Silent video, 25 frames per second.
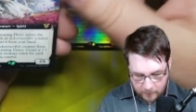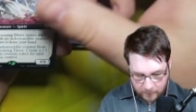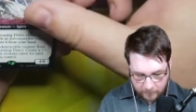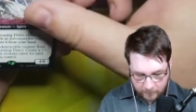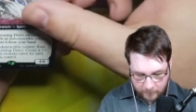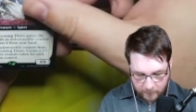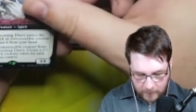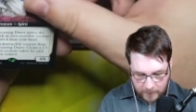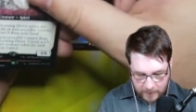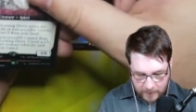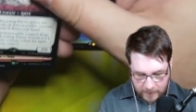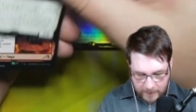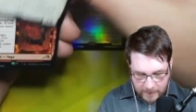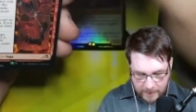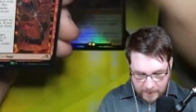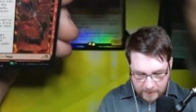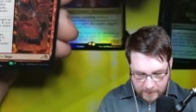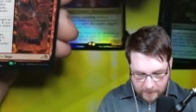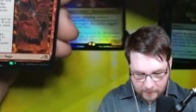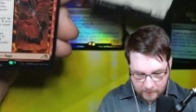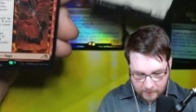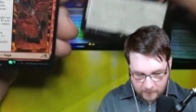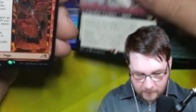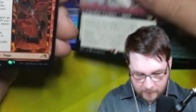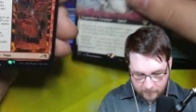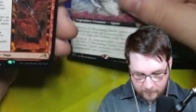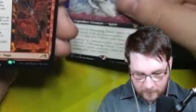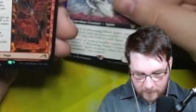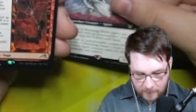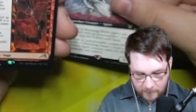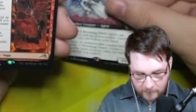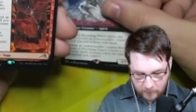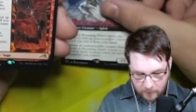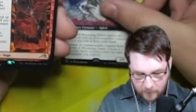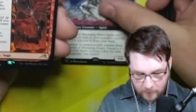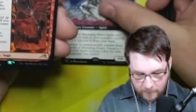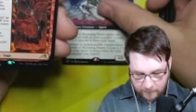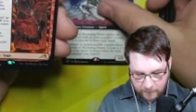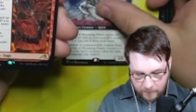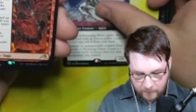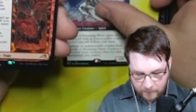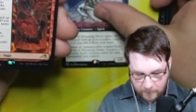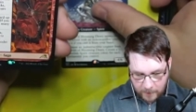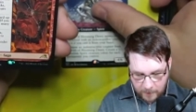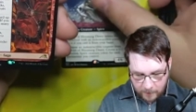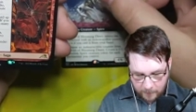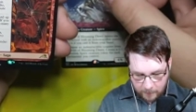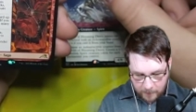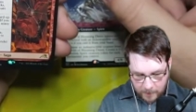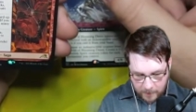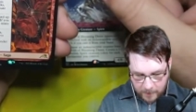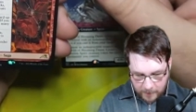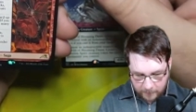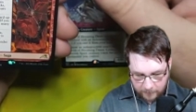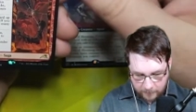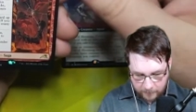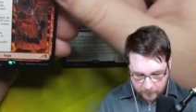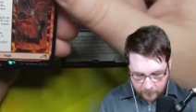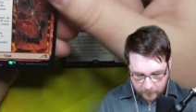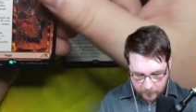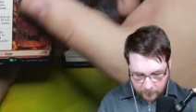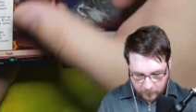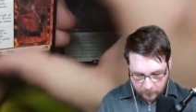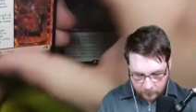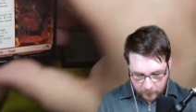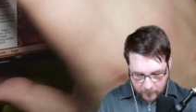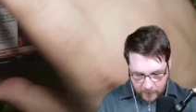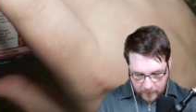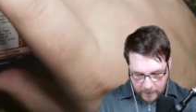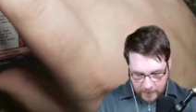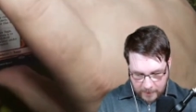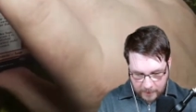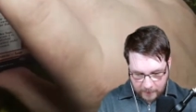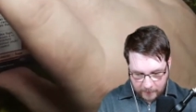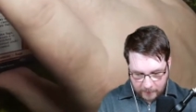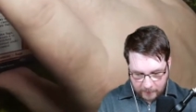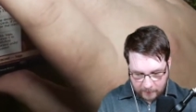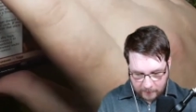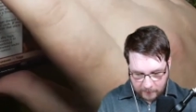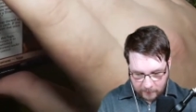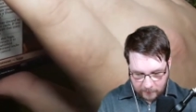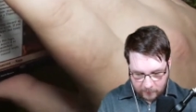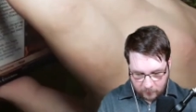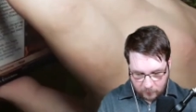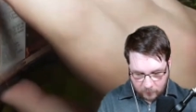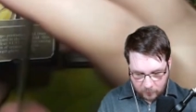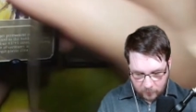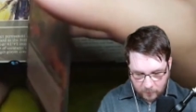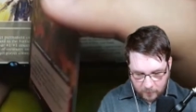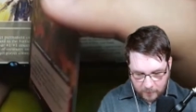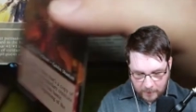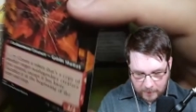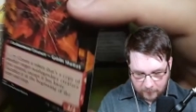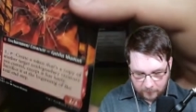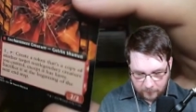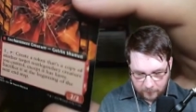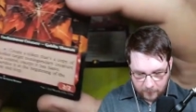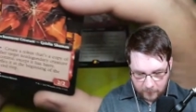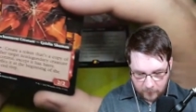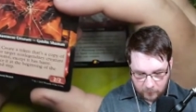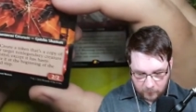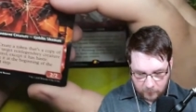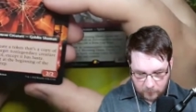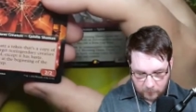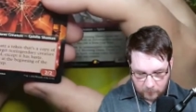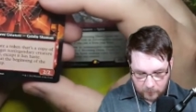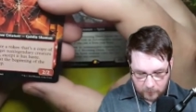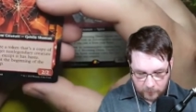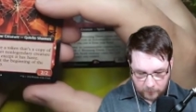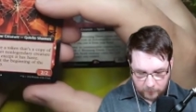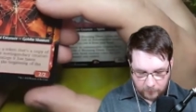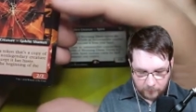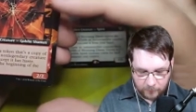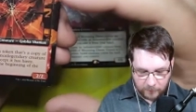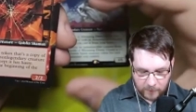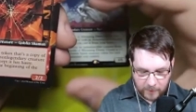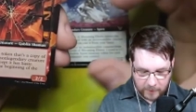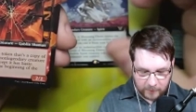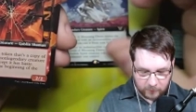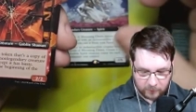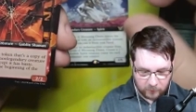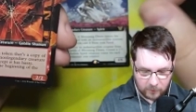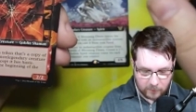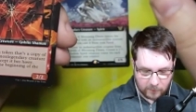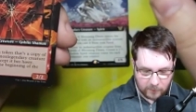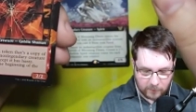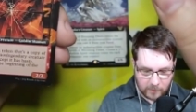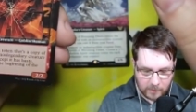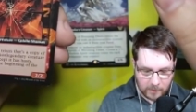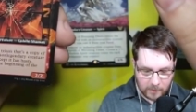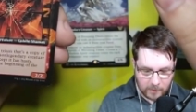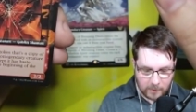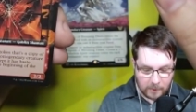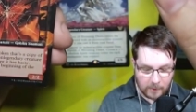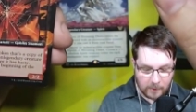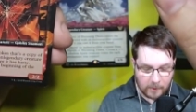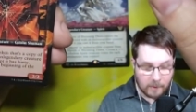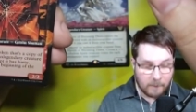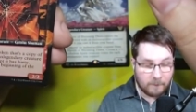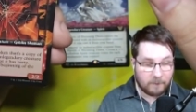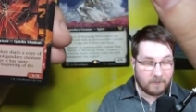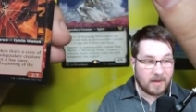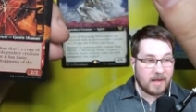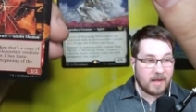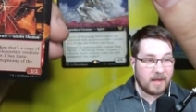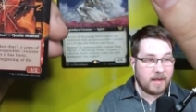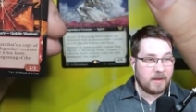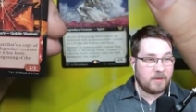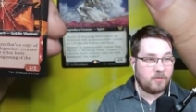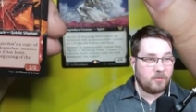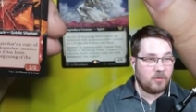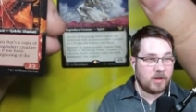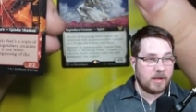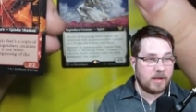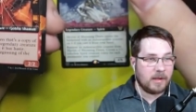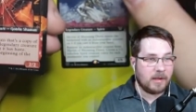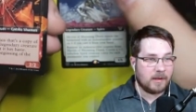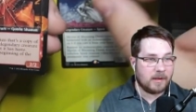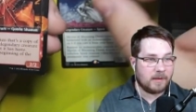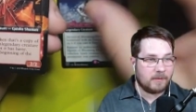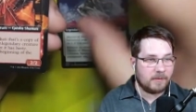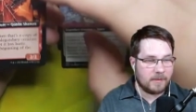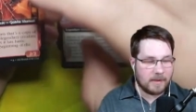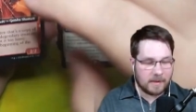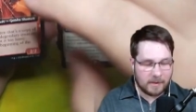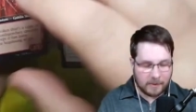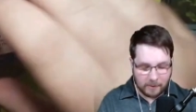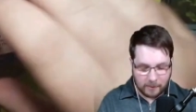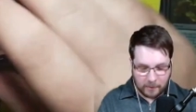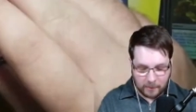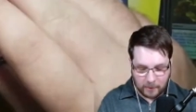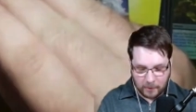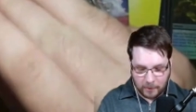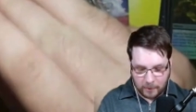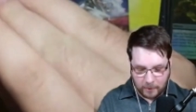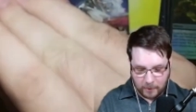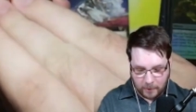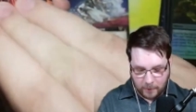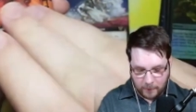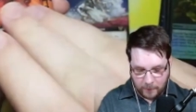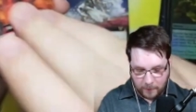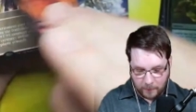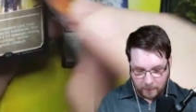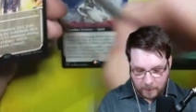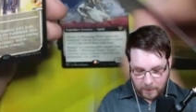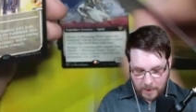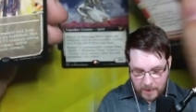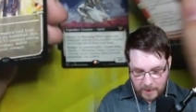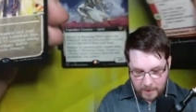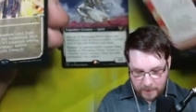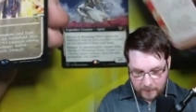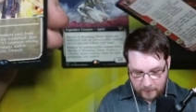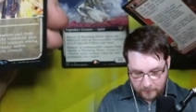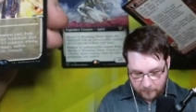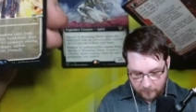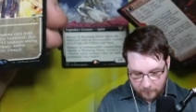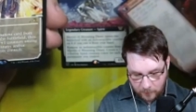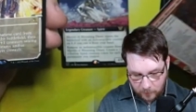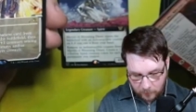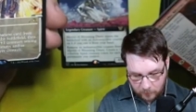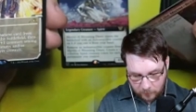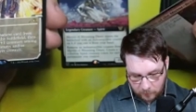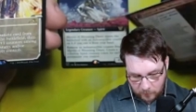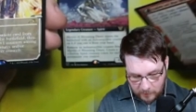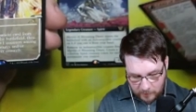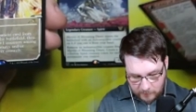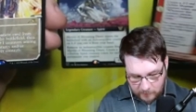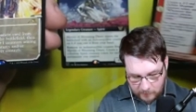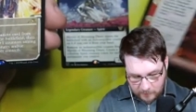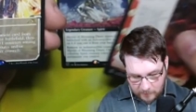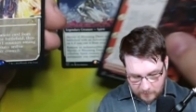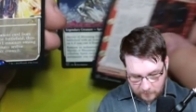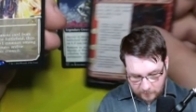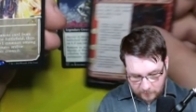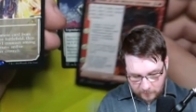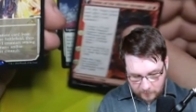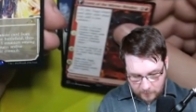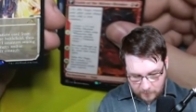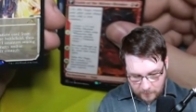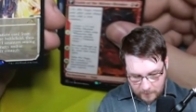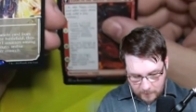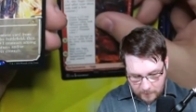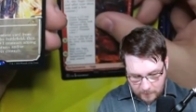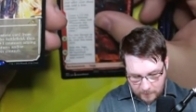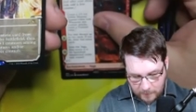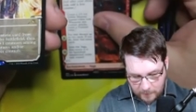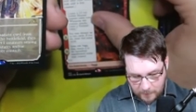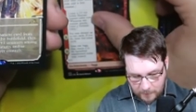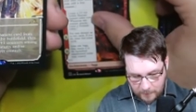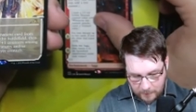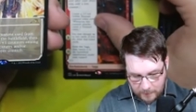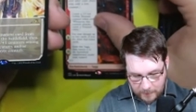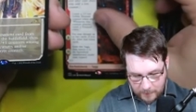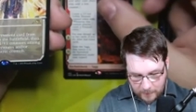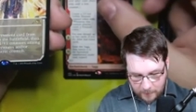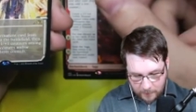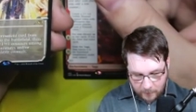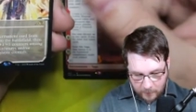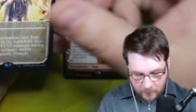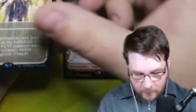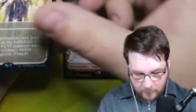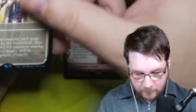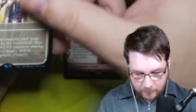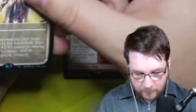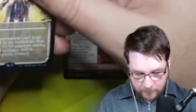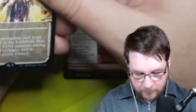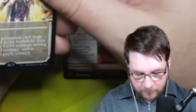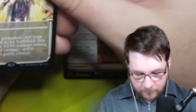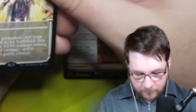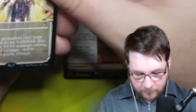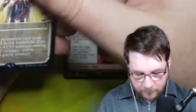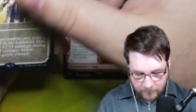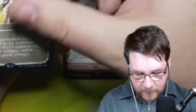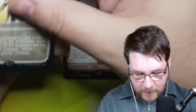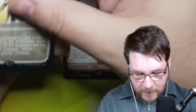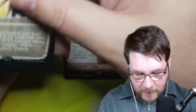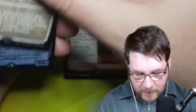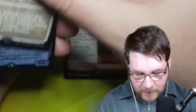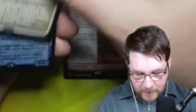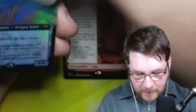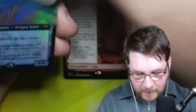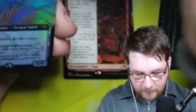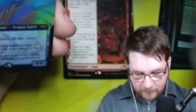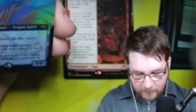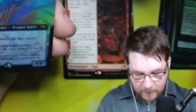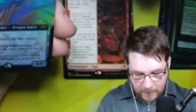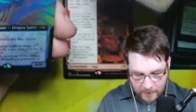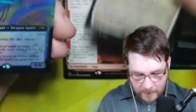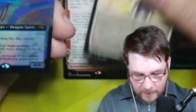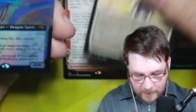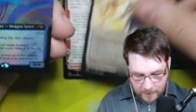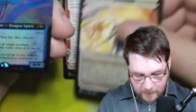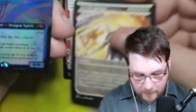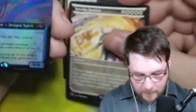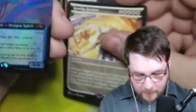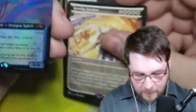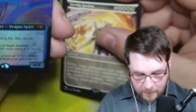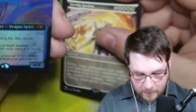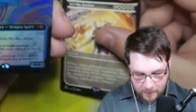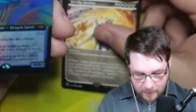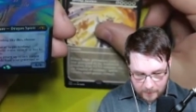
for eight. Fable of the Mirror Breaker for three. This is a showcase version with reflections of Geeky Geeky extended art on the back. Invoke Justice, Neon Glow for five. And